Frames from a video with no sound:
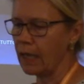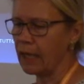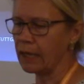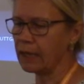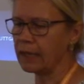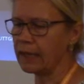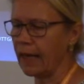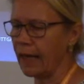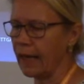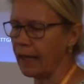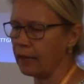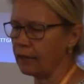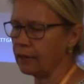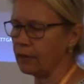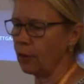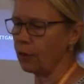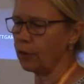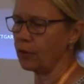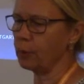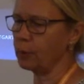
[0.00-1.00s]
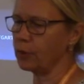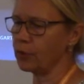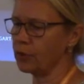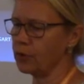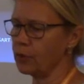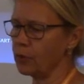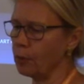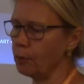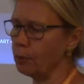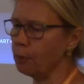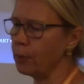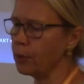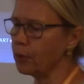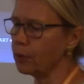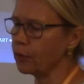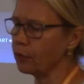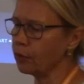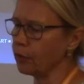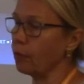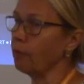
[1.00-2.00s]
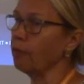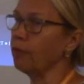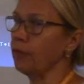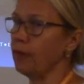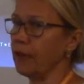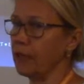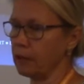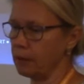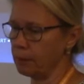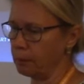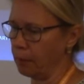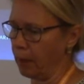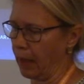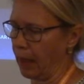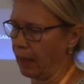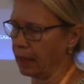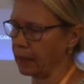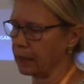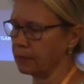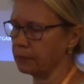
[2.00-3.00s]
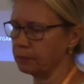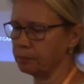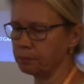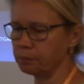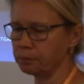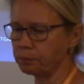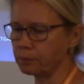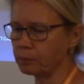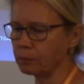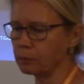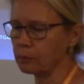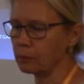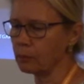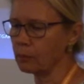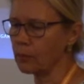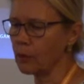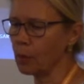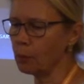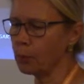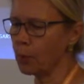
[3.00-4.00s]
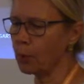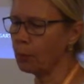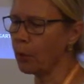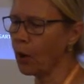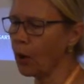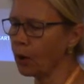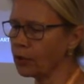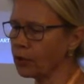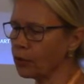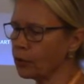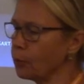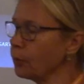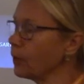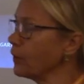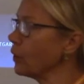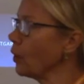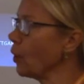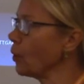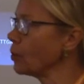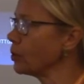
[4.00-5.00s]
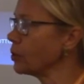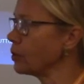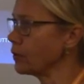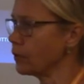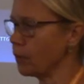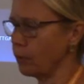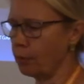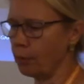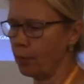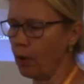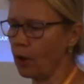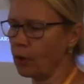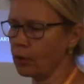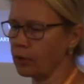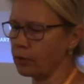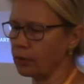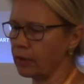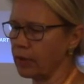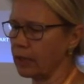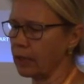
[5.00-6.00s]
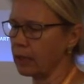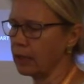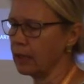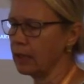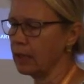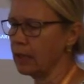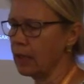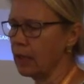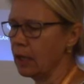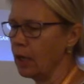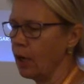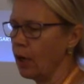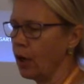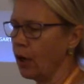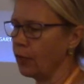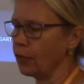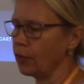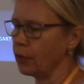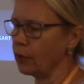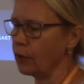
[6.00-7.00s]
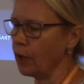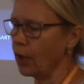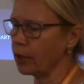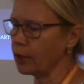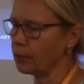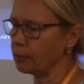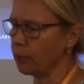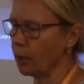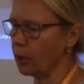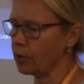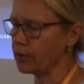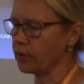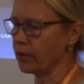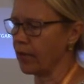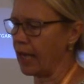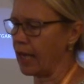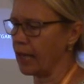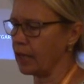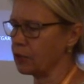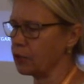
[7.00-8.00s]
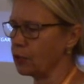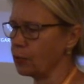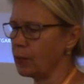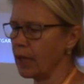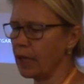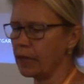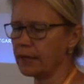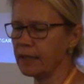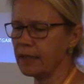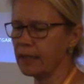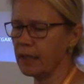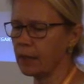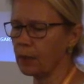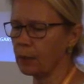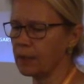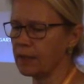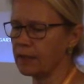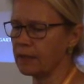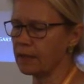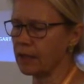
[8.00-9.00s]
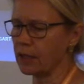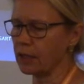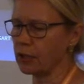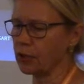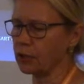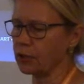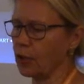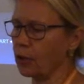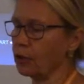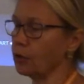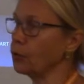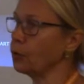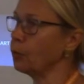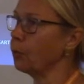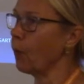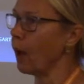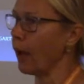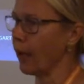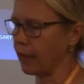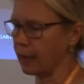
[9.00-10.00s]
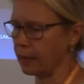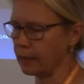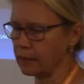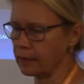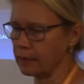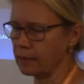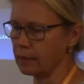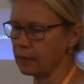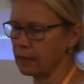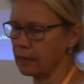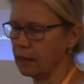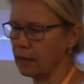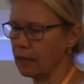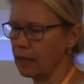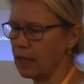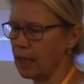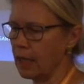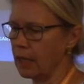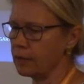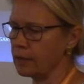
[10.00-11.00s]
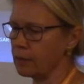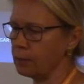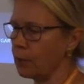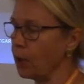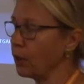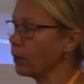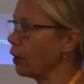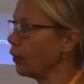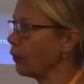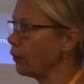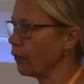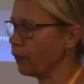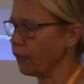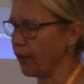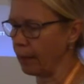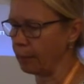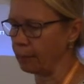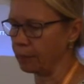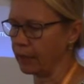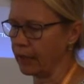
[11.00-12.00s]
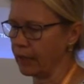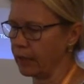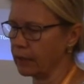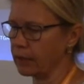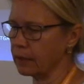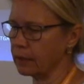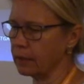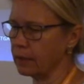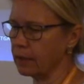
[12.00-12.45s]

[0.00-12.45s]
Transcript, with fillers: In case of the presumed blues from Flintbeck, purported to be the oldest embroidery of the Nordic Bronze Age, we are dealing with stitches on twines at the border of the fabric,